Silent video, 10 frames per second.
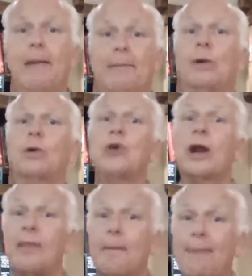It was
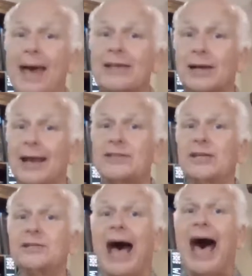one of the best
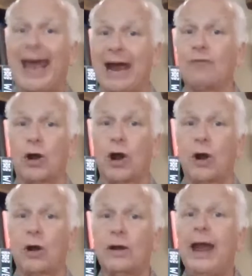lessons I ever
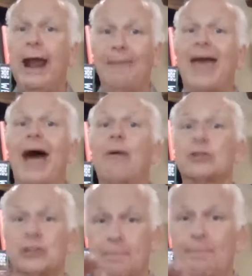learned, and that was to